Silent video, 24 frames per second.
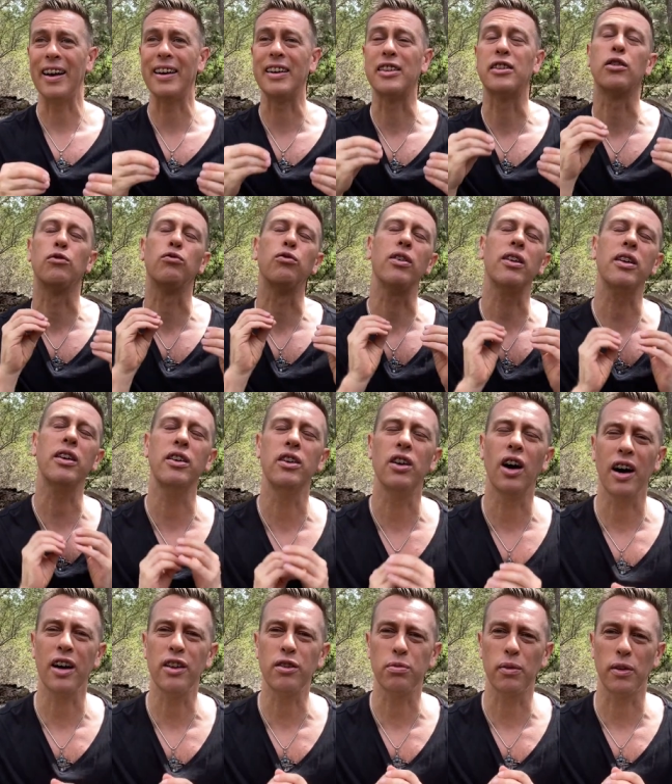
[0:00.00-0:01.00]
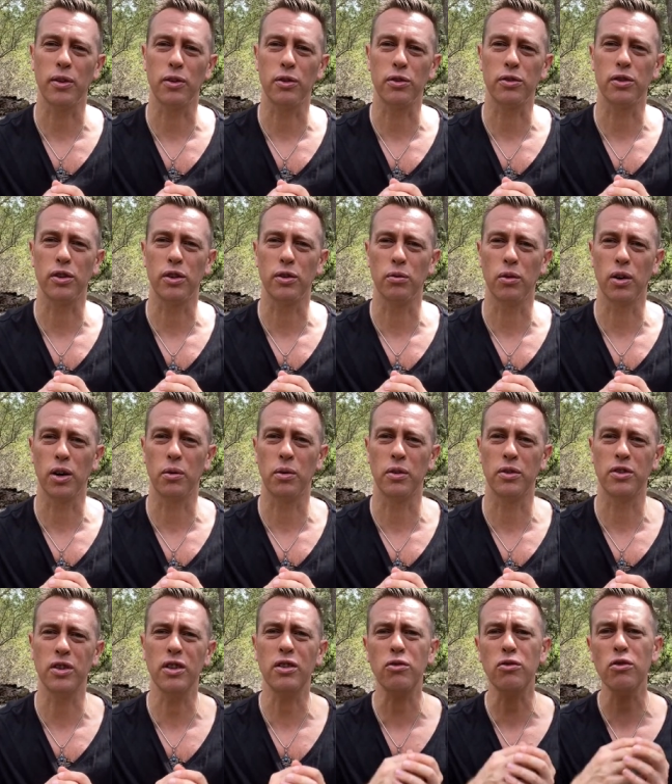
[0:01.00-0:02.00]
It's a really nice one also to
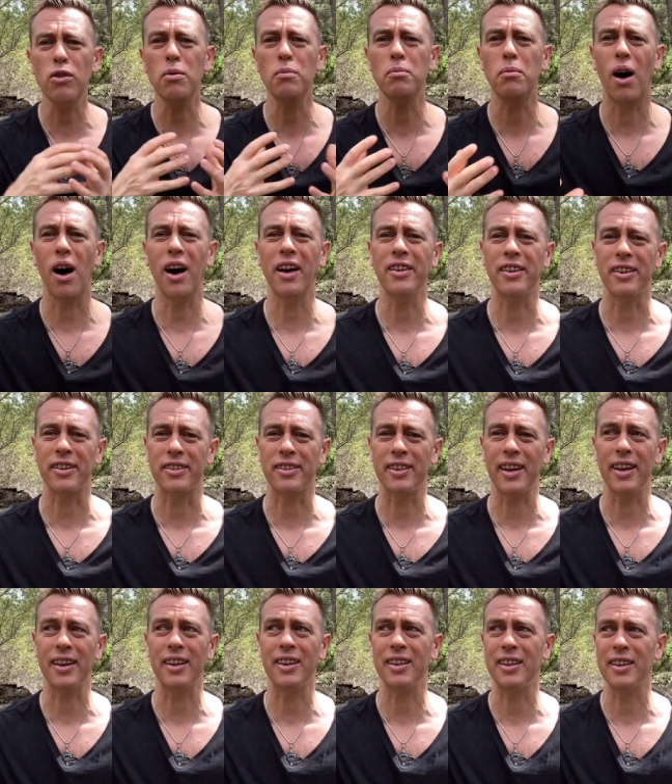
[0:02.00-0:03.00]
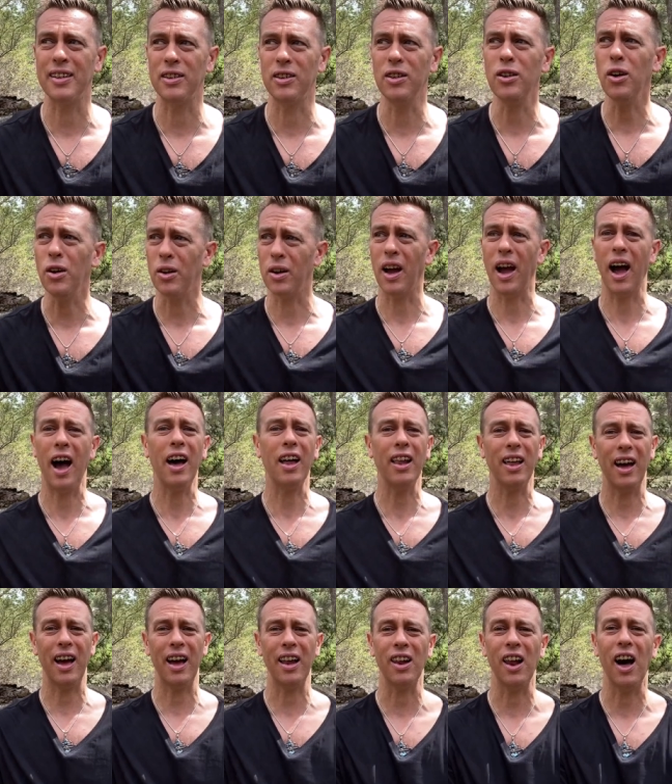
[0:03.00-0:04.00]
work with, just to remind us that, you know,
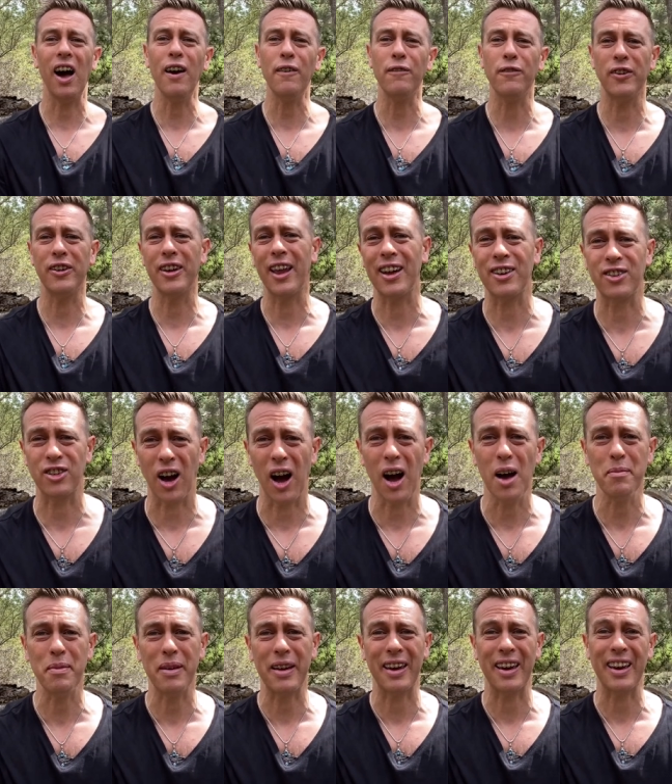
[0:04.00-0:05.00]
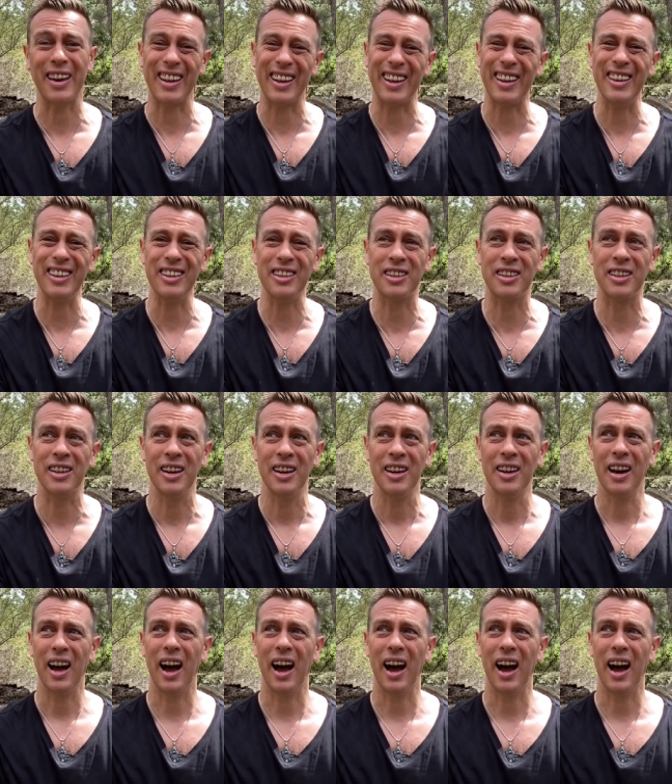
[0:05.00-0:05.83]
our life and our time here is,